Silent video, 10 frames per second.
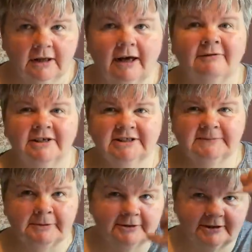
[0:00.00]
I've had to
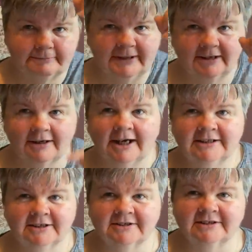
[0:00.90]
put the big
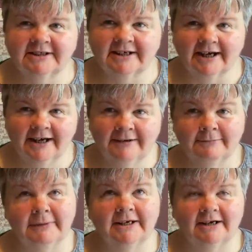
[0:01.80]
light on today.
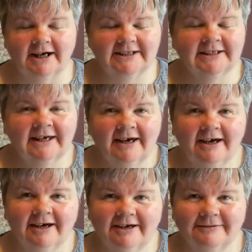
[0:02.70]
Big light.
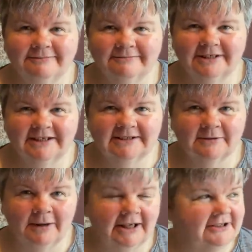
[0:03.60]
It's
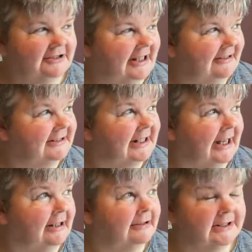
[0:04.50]
quite dull
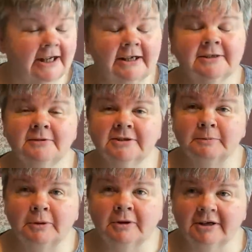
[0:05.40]
outside. It looks like it's going to
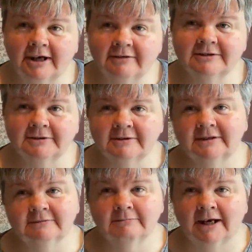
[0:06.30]
pour down, so
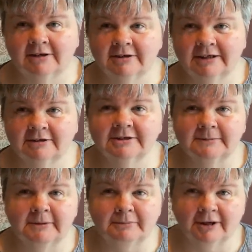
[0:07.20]
it looks a
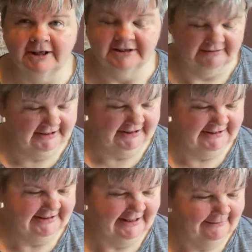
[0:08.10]
bit brighter in here
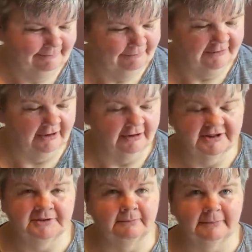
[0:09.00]
today. I've not got the
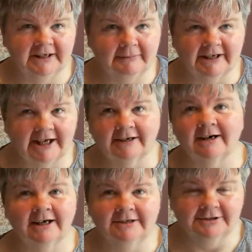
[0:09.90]
sun beaming in
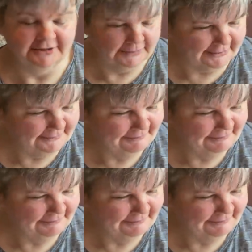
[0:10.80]
like usual.